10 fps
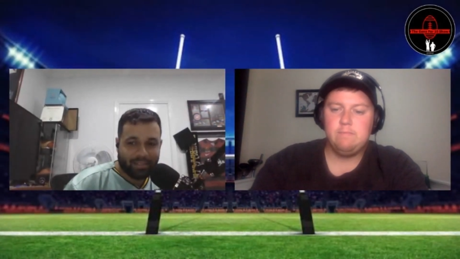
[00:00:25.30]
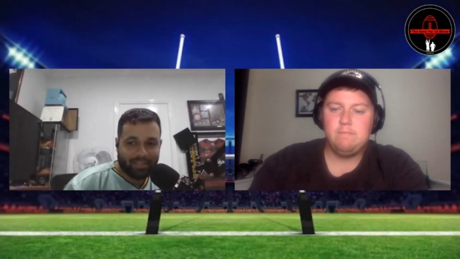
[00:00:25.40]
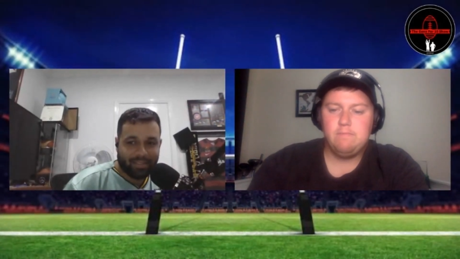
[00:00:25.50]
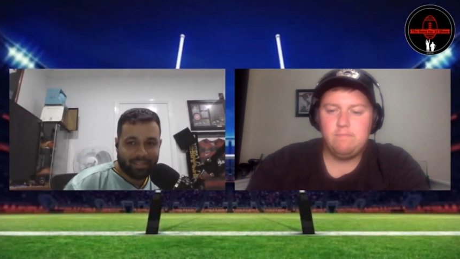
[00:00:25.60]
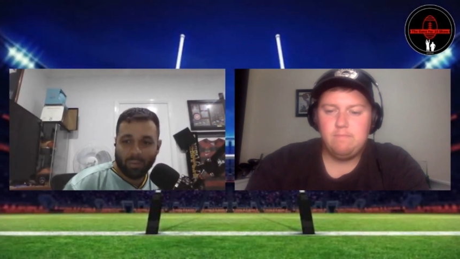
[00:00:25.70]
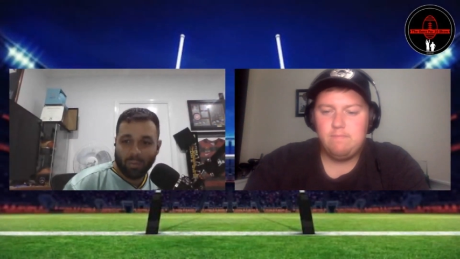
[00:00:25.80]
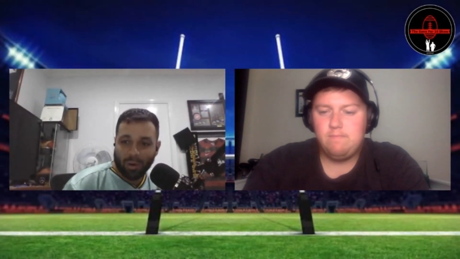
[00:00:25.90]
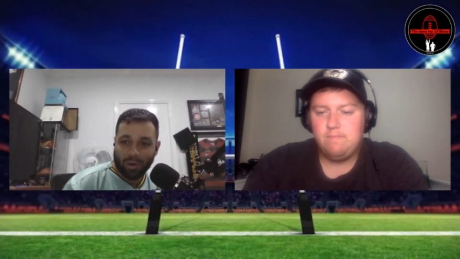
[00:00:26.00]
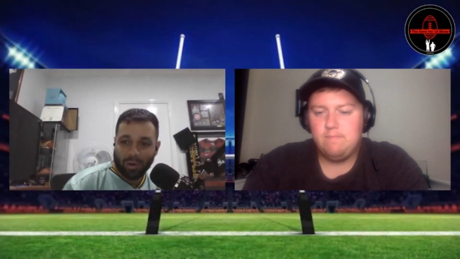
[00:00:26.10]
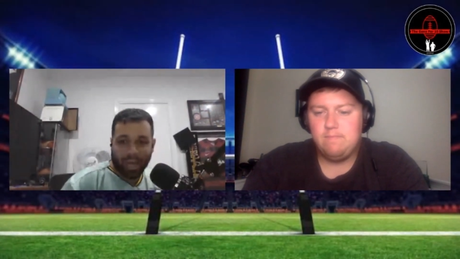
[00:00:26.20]
Speaker 1: Welcome
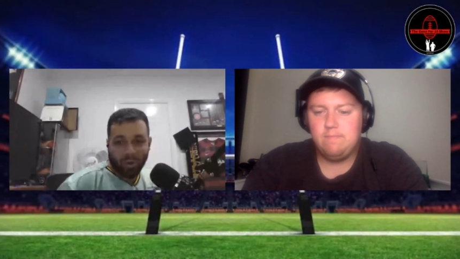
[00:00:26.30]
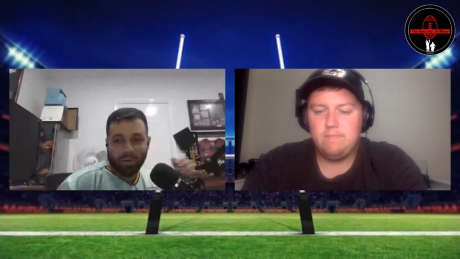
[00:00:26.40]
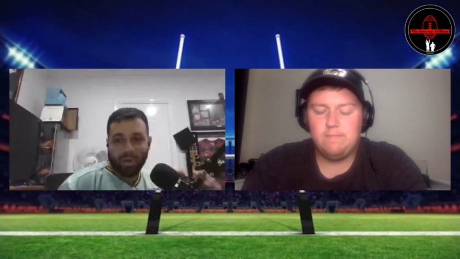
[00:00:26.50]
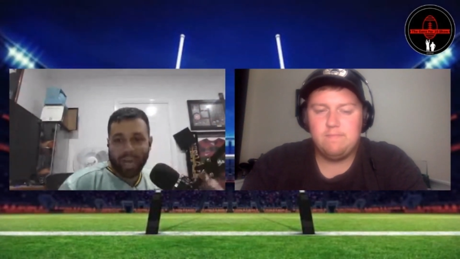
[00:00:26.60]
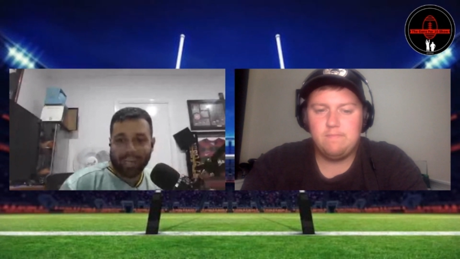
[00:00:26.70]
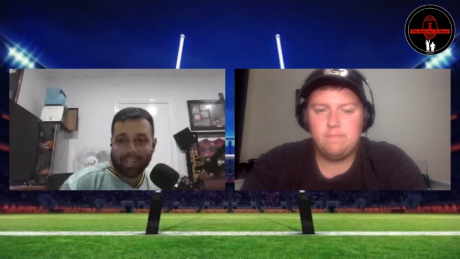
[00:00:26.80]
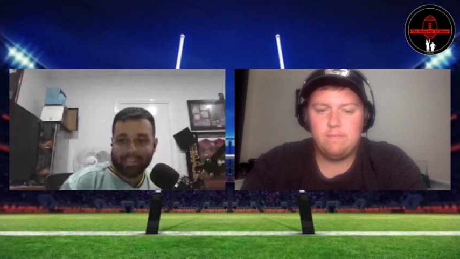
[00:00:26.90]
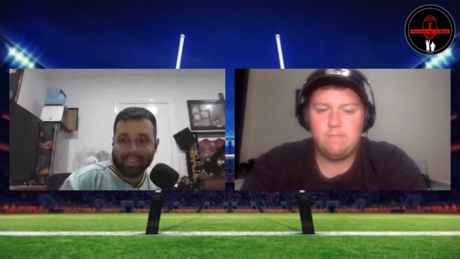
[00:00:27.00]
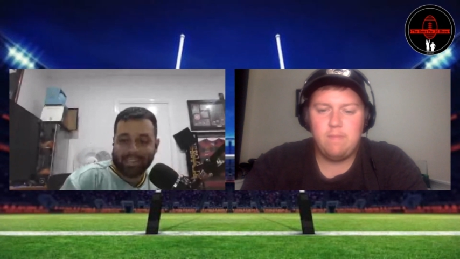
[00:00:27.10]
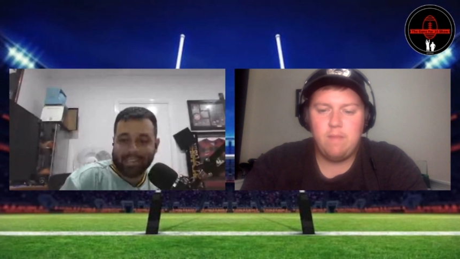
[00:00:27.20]
back, welcome back. It's
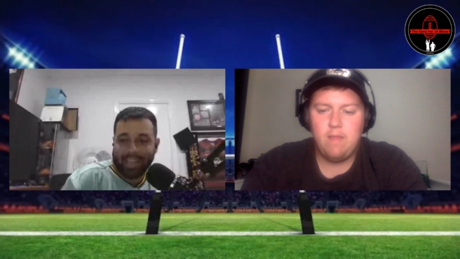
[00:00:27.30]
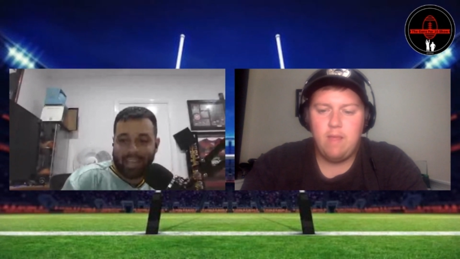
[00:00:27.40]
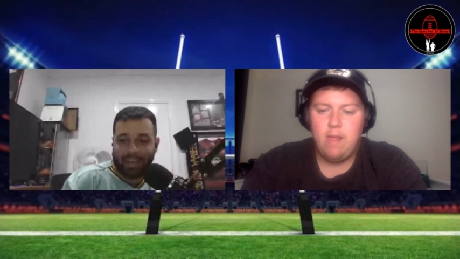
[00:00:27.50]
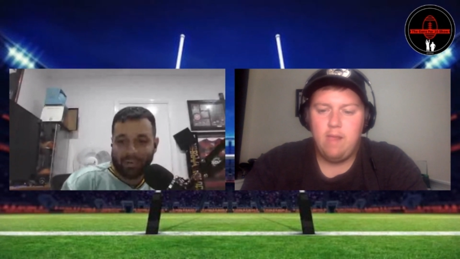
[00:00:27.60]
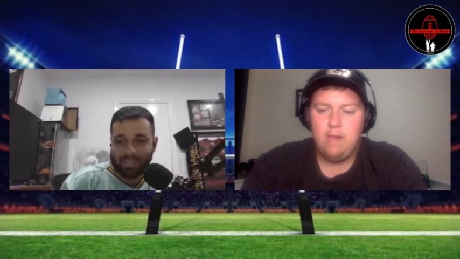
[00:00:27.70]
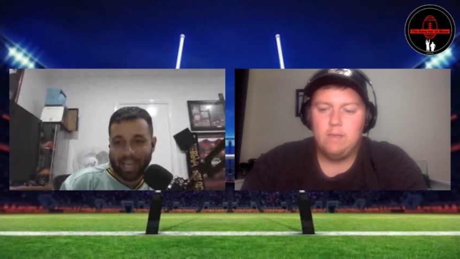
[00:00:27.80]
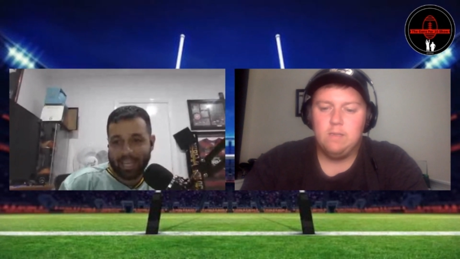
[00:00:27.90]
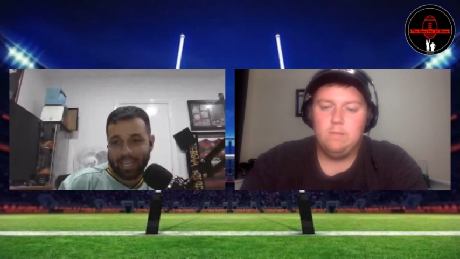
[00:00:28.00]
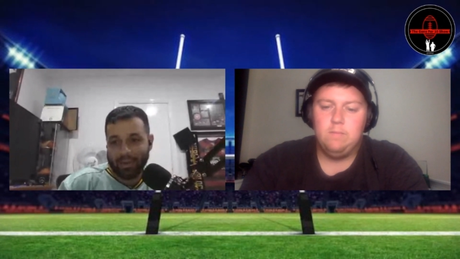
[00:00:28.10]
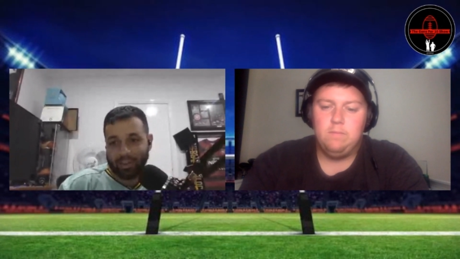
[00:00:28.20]
the Sea Eagles
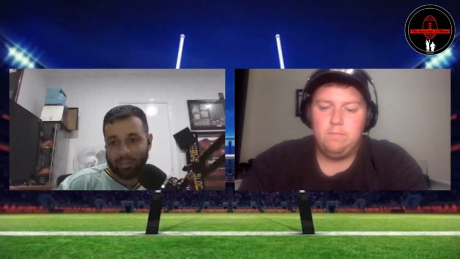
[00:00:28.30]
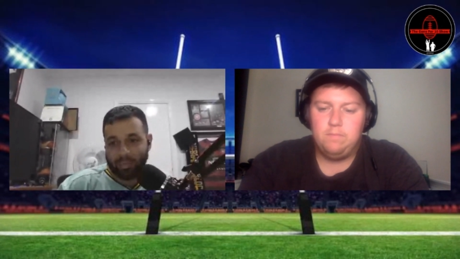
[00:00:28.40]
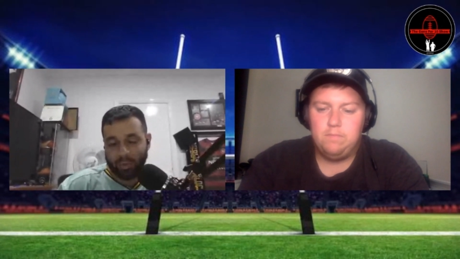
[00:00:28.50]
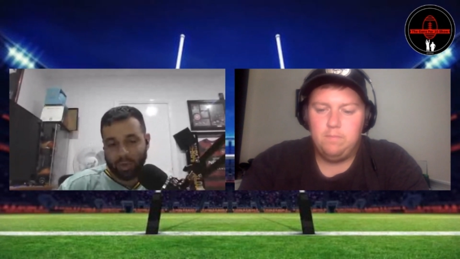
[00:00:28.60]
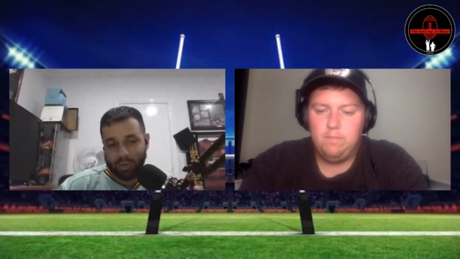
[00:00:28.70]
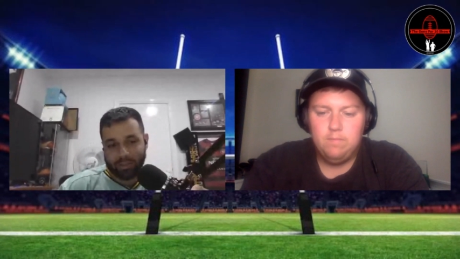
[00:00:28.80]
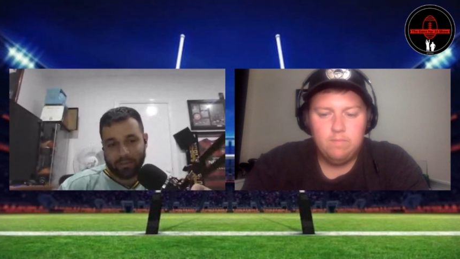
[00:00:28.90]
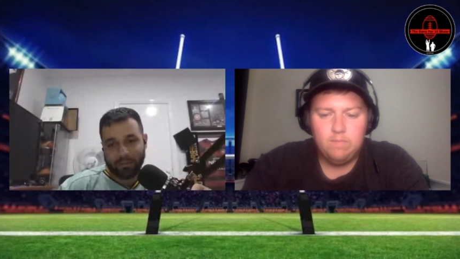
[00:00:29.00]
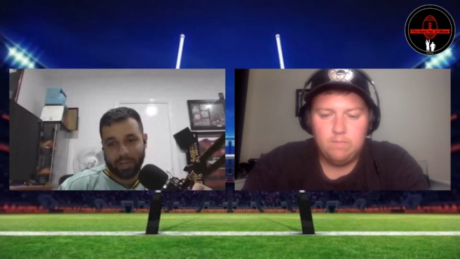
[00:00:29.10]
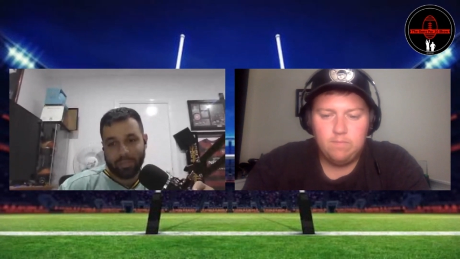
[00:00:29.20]
taking on the Bulldogs at
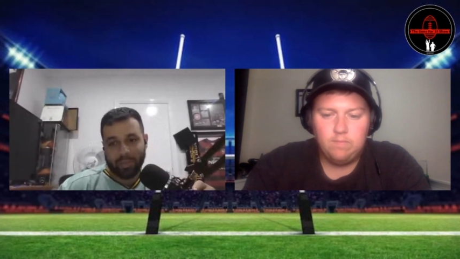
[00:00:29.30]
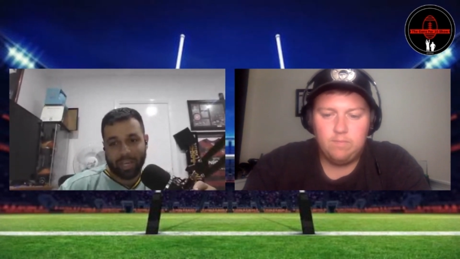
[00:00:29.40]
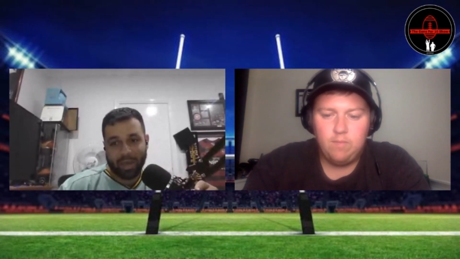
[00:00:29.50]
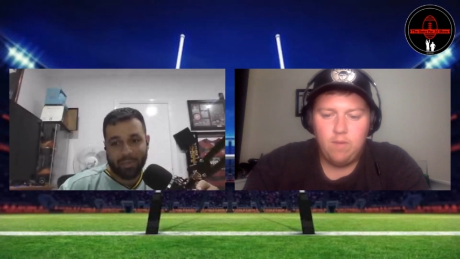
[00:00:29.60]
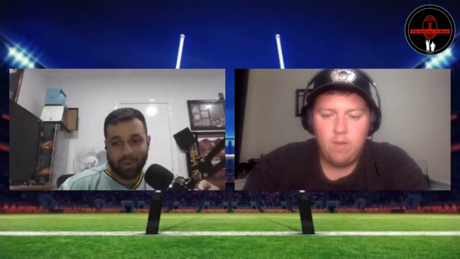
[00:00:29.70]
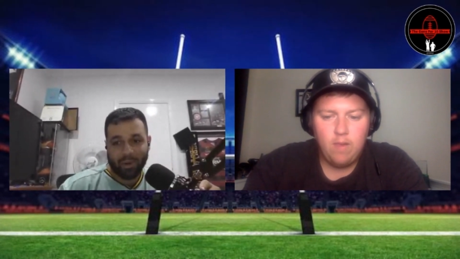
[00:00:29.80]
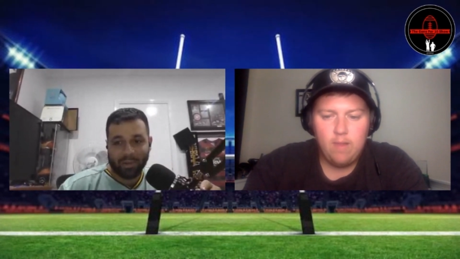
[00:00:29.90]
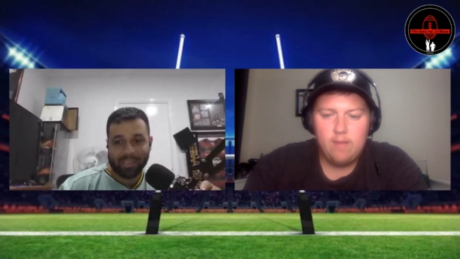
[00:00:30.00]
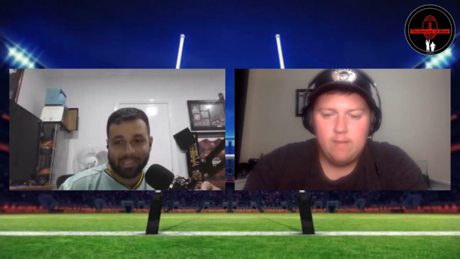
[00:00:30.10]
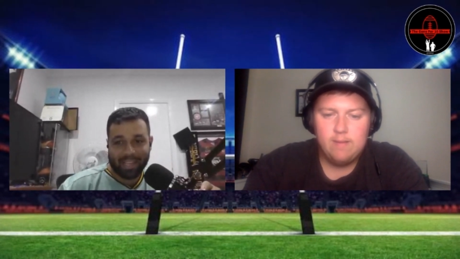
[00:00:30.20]
3 p.m.
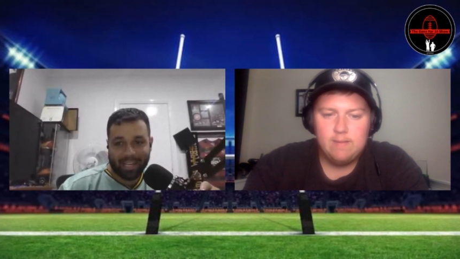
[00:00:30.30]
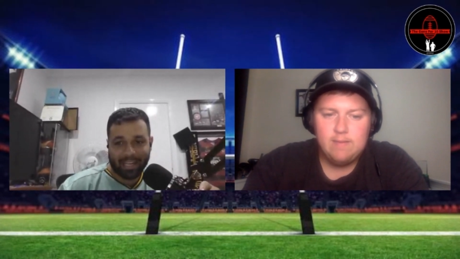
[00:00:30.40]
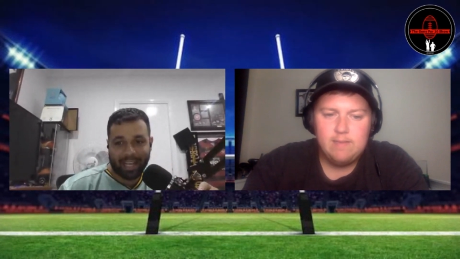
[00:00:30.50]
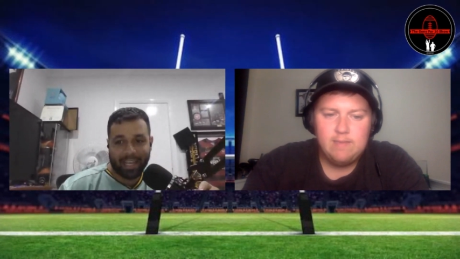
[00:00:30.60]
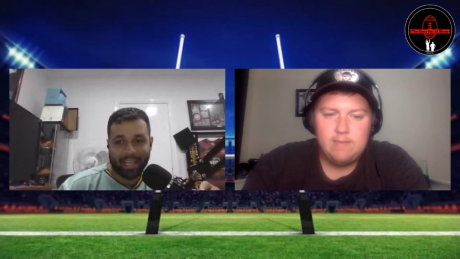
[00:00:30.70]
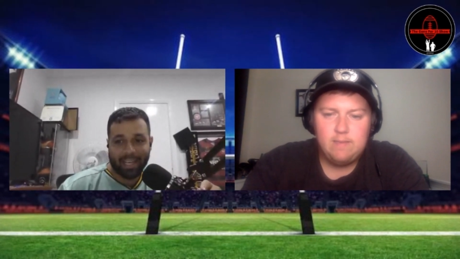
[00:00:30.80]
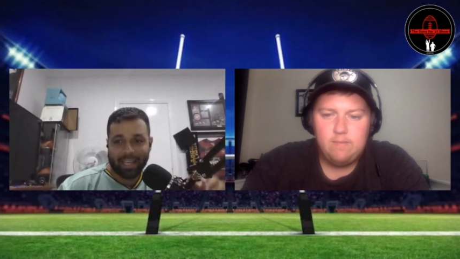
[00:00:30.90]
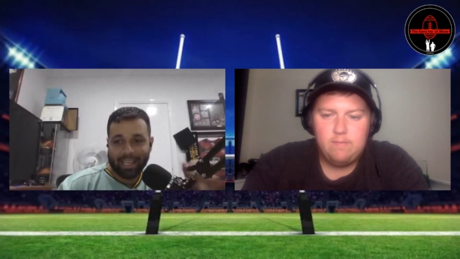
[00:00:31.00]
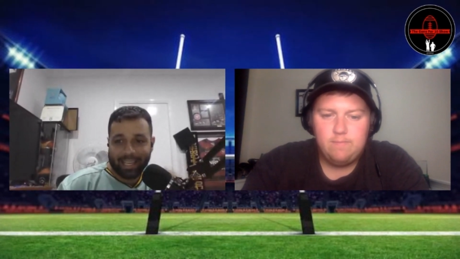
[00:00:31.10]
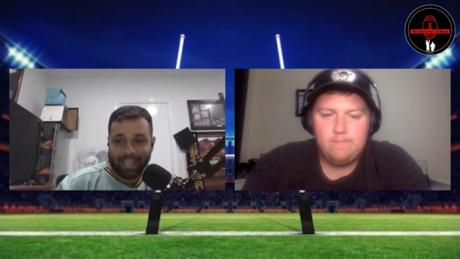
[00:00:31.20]
on Saturday.
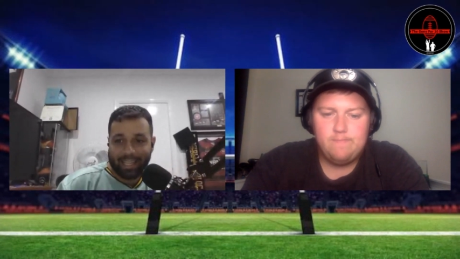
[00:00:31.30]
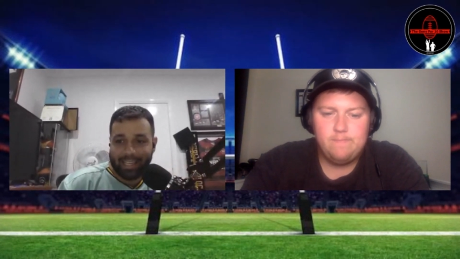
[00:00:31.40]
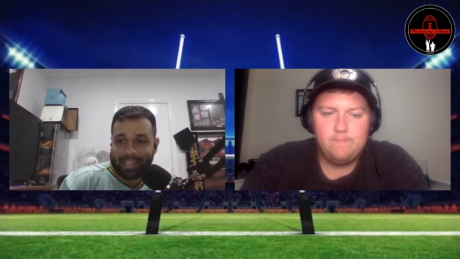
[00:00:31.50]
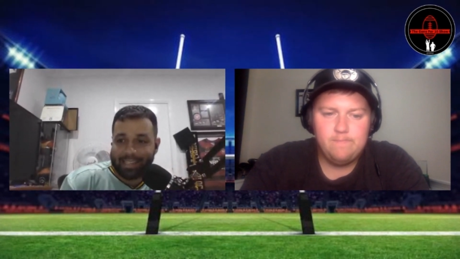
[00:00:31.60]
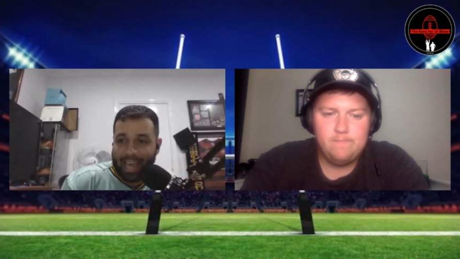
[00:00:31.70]
It is